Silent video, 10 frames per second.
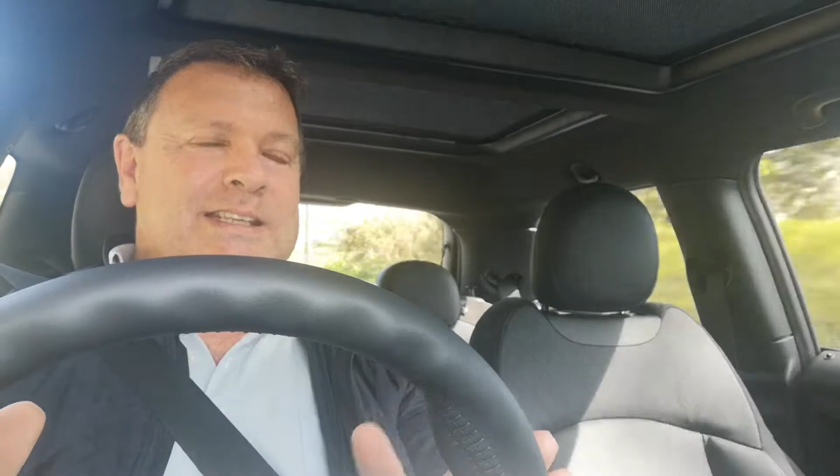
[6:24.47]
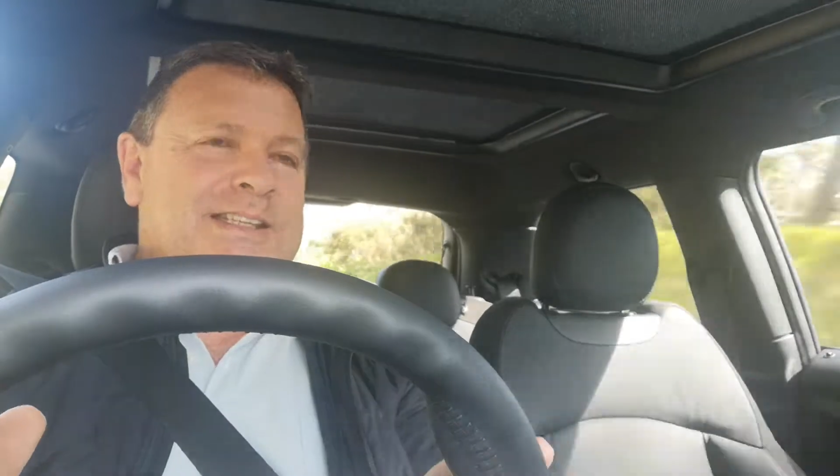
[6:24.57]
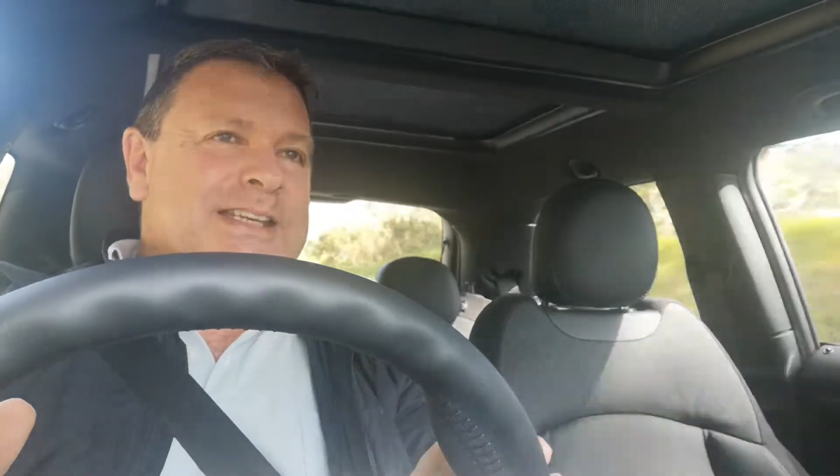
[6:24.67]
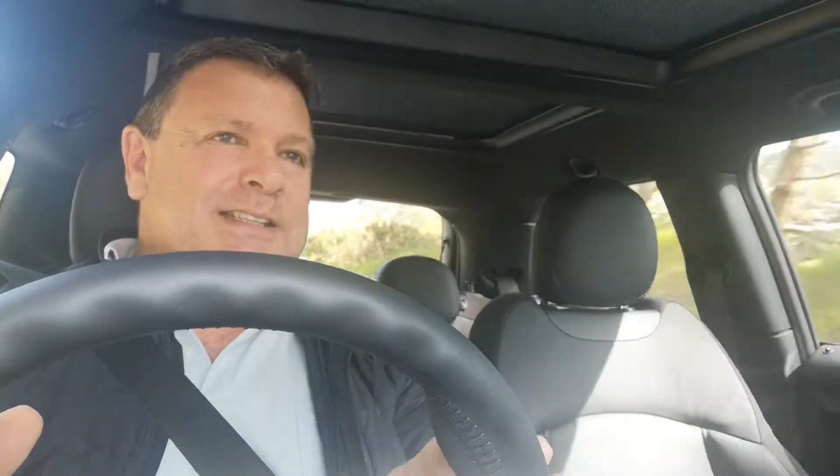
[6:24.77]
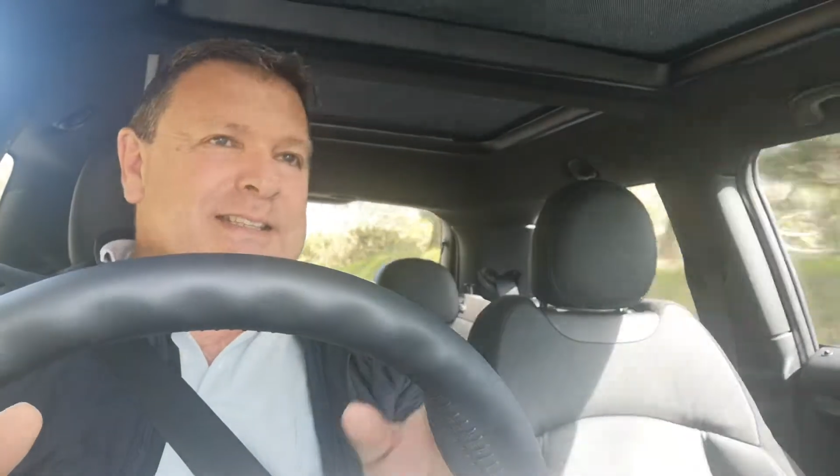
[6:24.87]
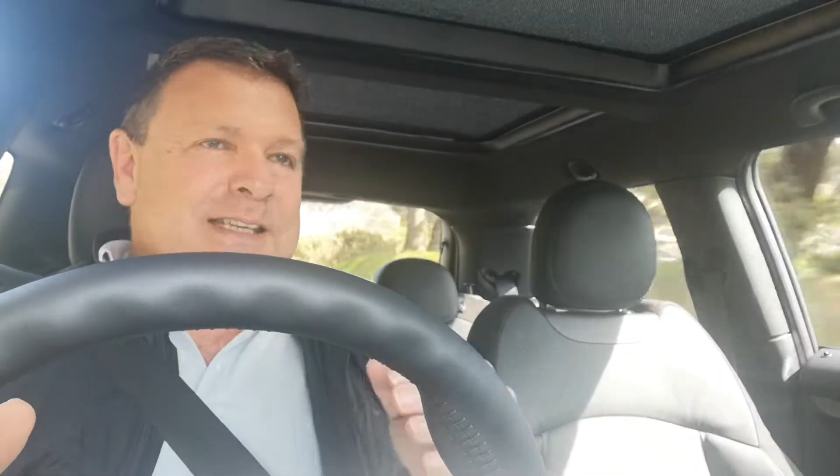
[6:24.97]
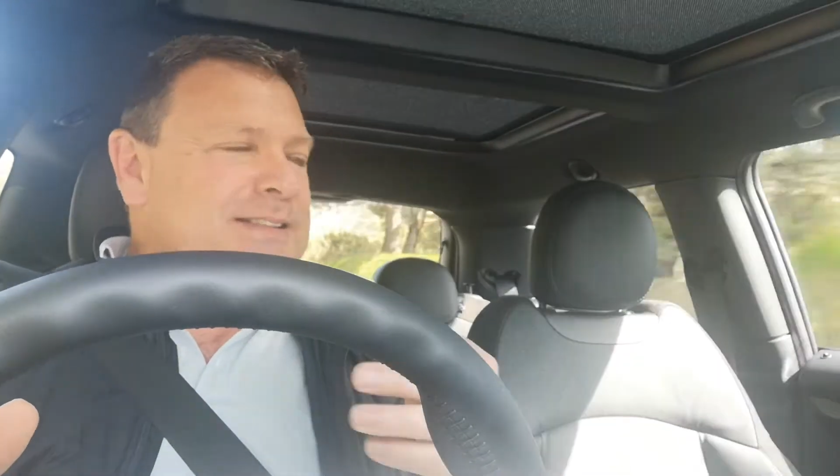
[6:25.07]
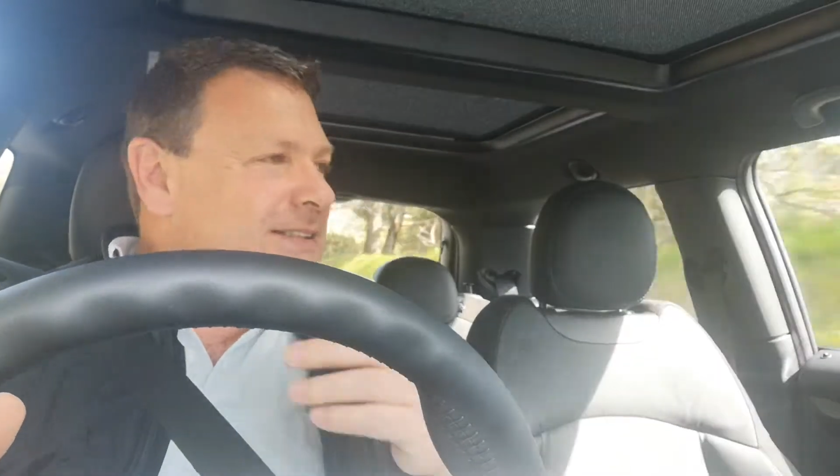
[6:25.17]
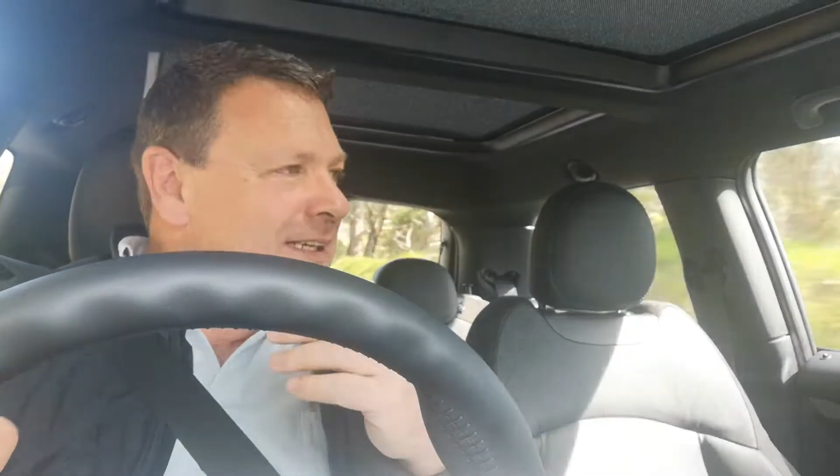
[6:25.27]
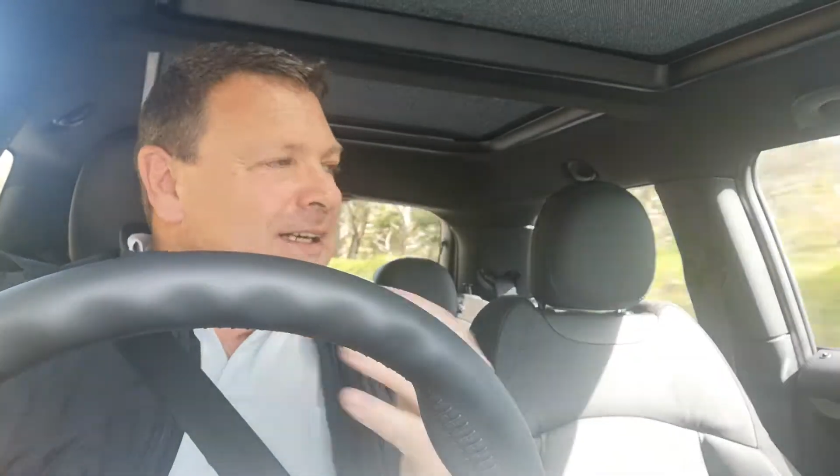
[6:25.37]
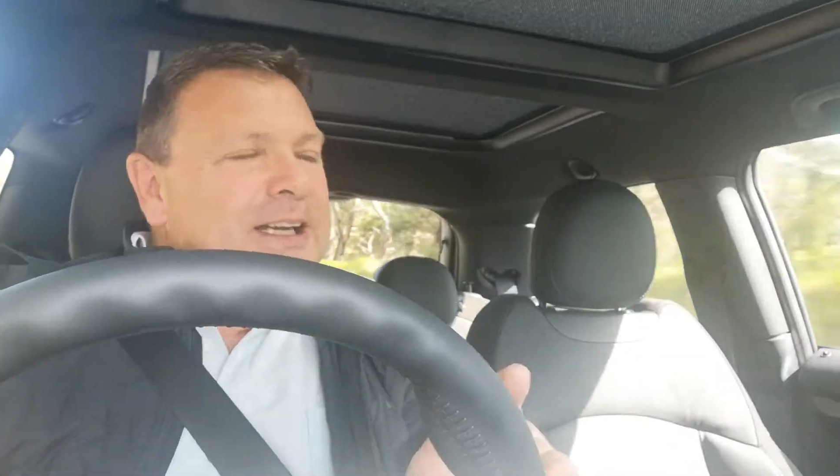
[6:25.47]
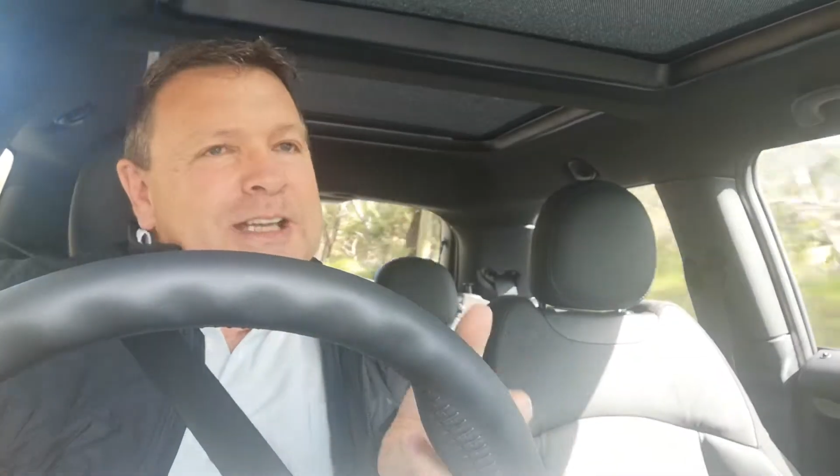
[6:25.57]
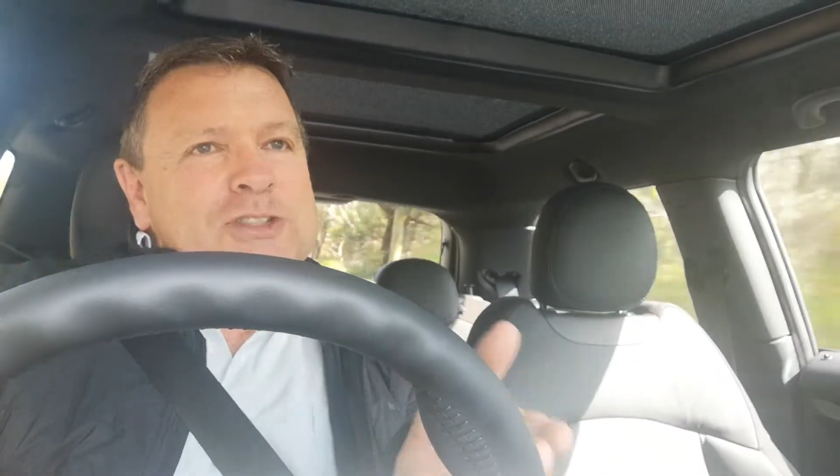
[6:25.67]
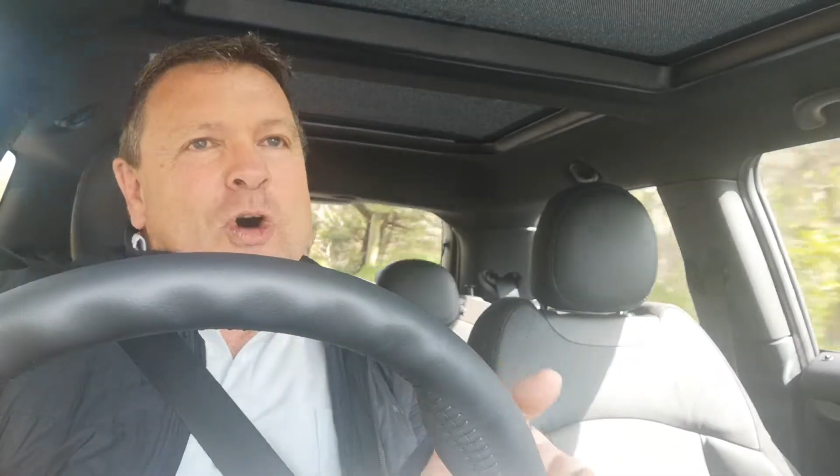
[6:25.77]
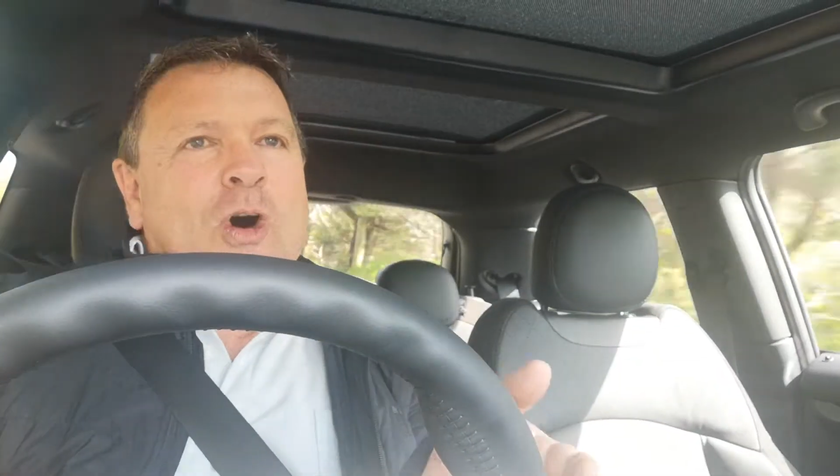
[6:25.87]

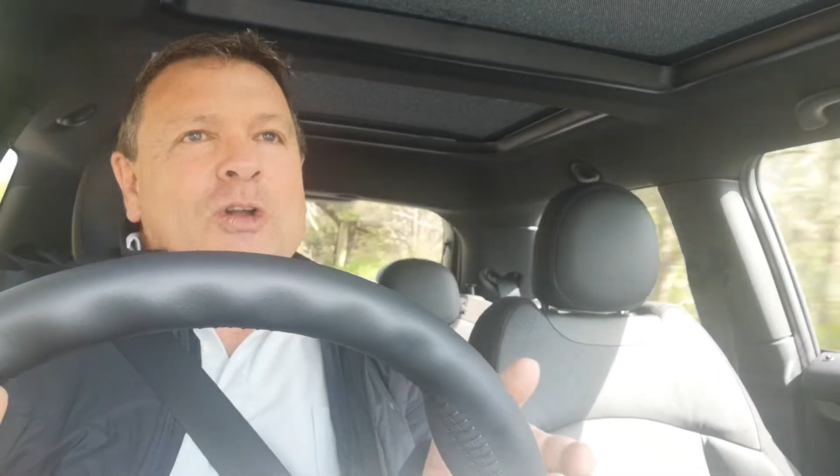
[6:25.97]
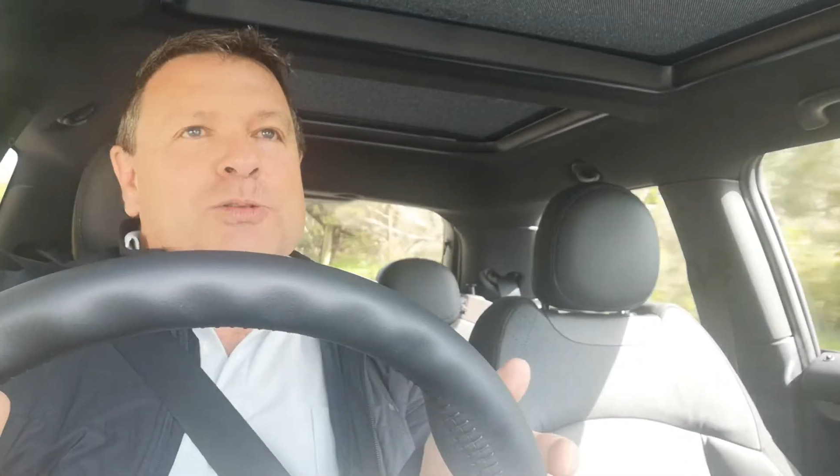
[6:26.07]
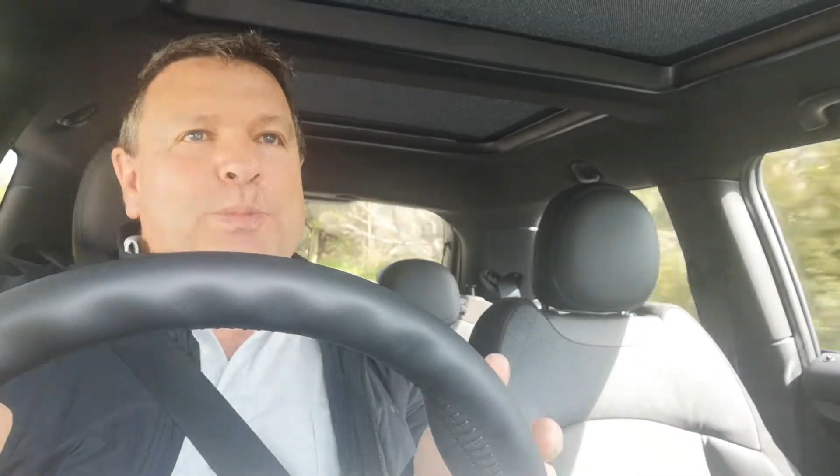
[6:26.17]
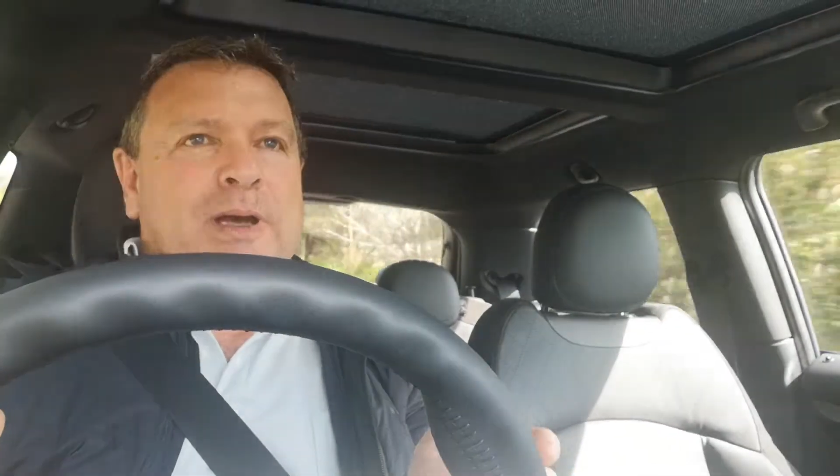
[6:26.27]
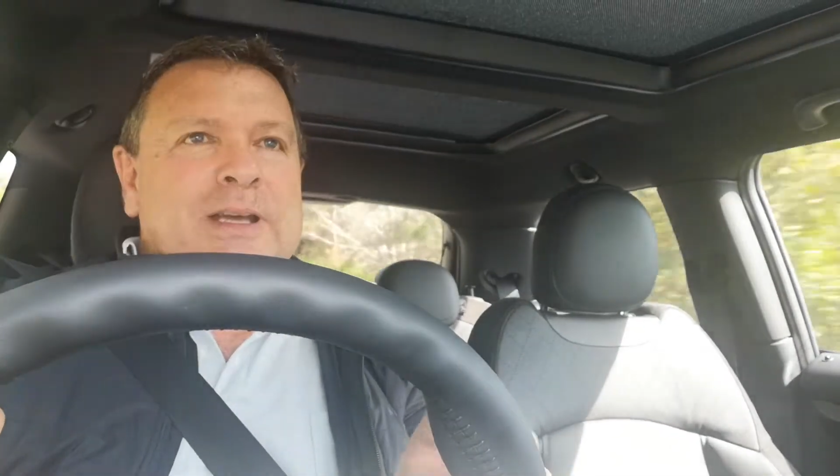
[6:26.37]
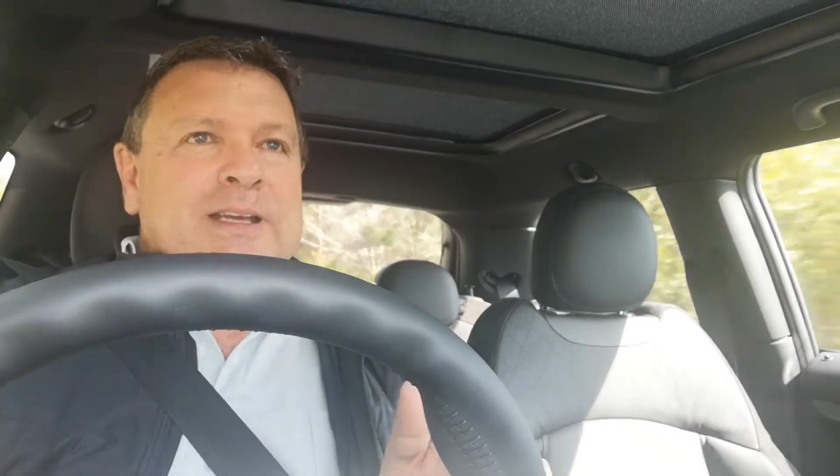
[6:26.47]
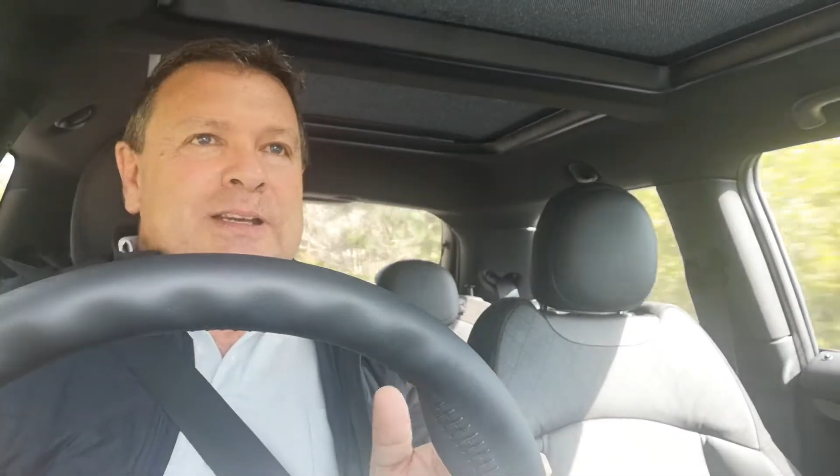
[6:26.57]
It's odd, but